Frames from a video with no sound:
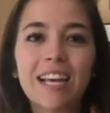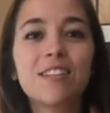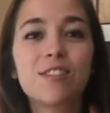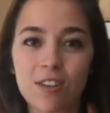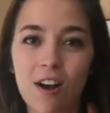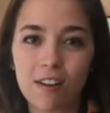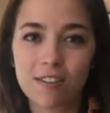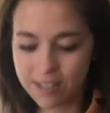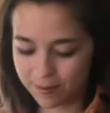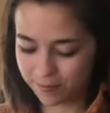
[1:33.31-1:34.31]

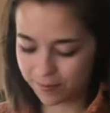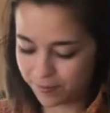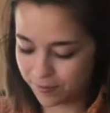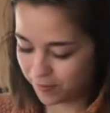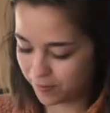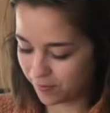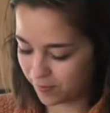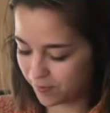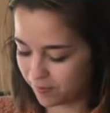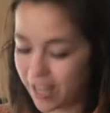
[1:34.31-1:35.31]
salt,
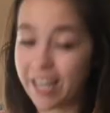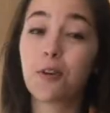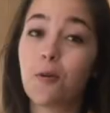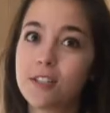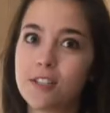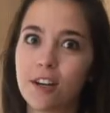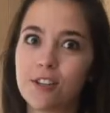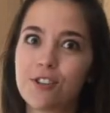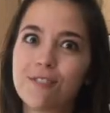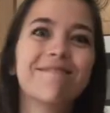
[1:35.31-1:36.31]
and cornstarch.